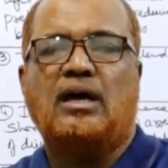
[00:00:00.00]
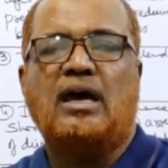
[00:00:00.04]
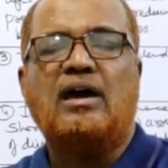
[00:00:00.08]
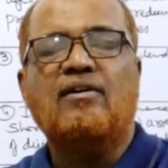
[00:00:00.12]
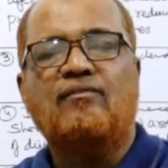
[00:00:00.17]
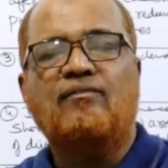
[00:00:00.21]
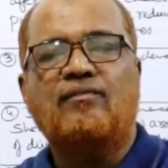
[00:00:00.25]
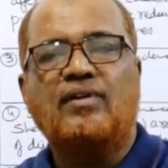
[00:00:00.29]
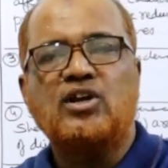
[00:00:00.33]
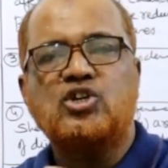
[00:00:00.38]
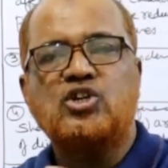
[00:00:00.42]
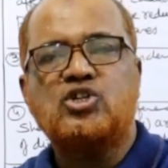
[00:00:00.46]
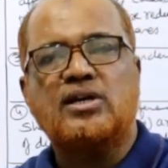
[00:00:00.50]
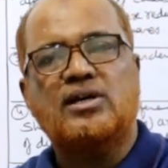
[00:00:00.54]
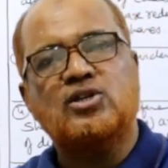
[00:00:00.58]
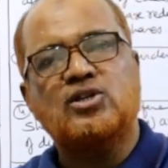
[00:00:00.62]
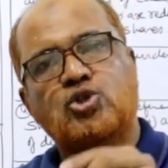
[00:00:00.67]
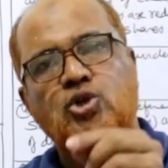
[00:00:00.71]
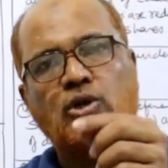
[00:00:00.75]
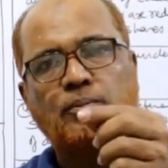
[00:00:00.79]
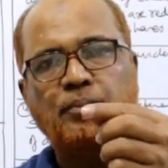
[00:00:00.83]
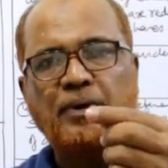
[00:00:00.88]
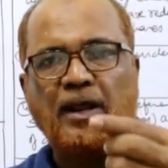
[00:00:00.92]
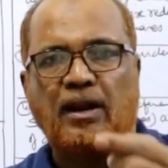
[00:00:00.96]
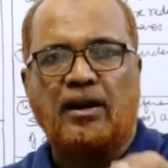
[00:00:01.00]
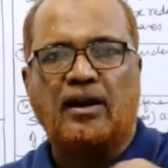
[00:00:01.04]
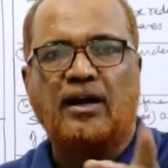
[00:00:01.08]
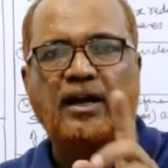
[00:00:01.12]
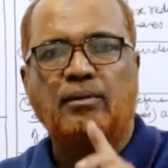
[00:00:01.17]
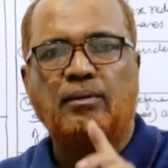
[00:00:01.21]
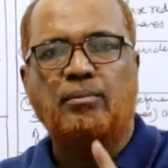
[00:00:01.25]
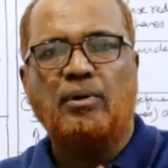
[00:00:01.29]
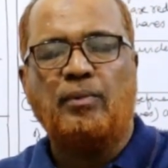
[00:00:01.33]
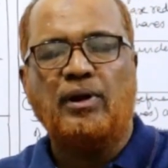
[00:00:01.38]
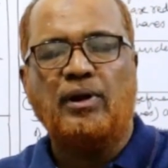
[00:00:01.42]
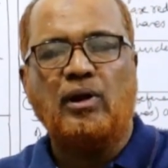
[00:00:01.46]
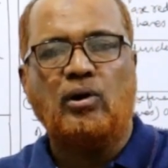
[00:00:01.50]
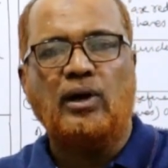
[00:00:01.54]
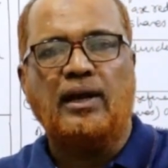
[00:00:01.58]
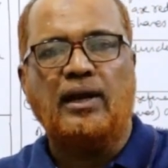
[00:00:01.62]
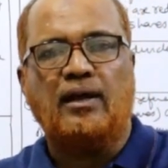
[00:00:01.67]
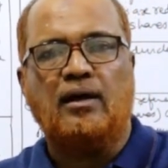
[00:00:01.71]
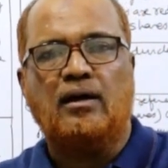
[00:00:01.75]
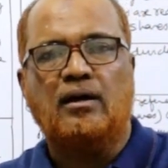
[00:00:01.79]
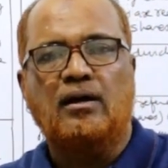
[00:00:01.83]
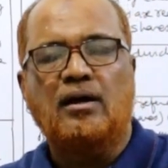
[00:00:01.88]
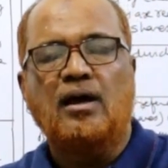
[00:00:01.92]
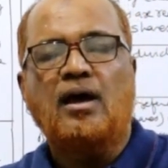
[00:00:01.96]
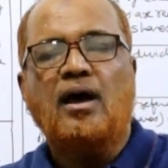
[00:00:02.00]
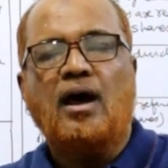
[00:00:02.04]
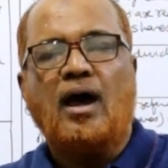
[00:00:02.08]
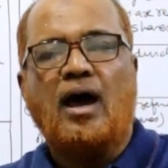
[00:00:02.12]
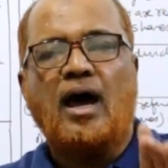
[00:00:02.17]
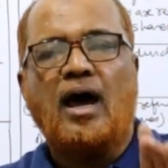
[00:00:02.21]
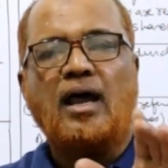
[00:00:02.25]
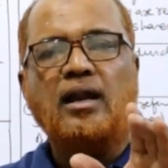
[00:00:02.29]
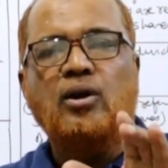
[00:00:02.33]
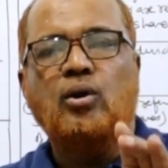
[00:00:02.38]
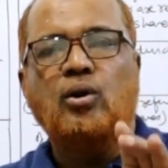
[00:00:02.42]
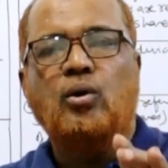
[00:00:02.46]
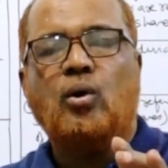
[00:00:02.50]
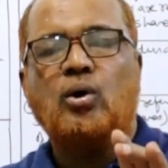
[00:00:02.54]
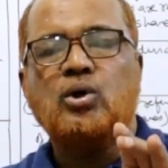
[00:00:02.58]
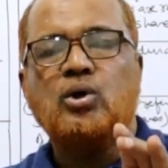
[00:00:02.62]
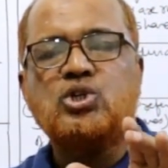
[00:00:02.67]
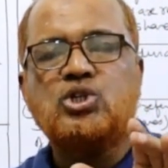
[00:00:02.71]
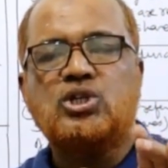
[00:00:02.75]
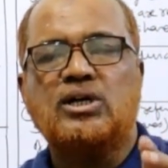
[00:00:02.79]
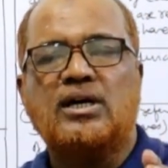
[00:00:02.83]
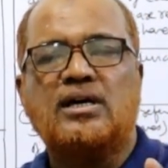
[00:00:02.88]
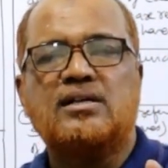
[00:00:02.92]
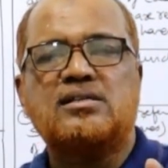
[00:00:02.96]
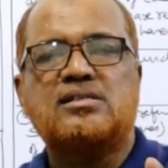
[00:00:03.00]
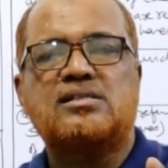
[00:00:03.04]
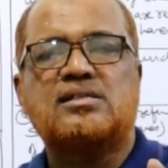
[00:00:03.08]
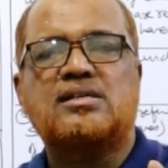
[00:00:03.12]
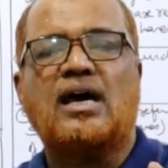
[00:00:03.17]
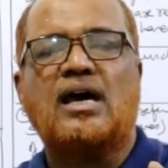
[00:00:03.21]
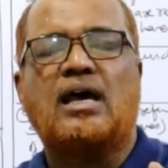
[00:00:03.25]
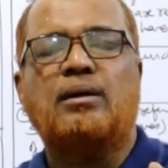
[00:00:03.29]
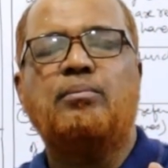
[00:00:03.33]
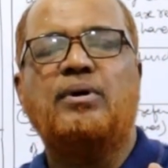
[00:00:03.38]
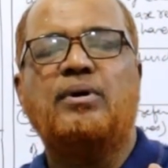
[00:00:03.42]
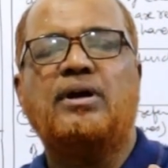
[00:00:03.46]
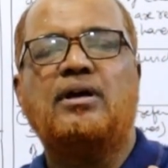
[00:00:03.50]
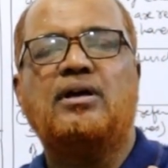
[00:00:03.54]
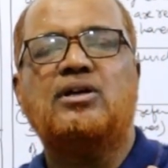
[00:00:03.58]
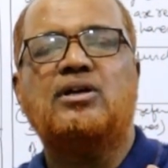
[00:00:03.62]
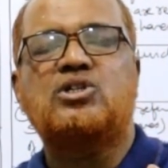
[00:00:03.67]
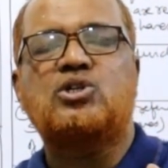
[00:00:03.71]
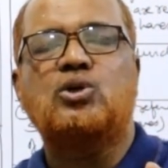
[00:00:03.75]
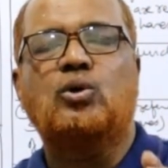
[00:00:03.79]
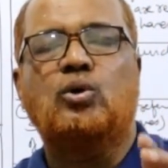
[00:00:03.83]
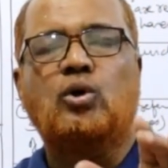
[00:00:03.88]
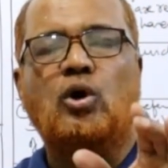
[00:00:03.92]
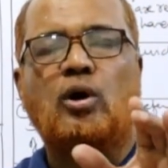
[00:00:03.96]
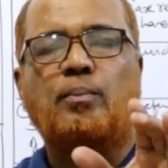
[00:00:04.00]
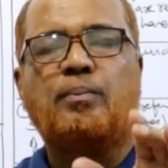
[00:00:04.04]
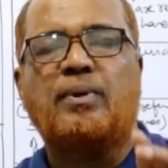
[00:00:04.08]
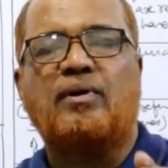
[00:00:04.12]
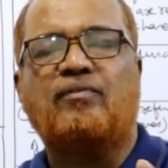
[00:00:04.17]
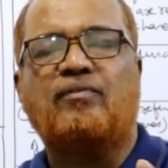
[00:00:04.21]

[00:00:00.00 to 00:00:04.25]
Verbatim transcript: Every share should be redeemable only, and no shares can be issued, no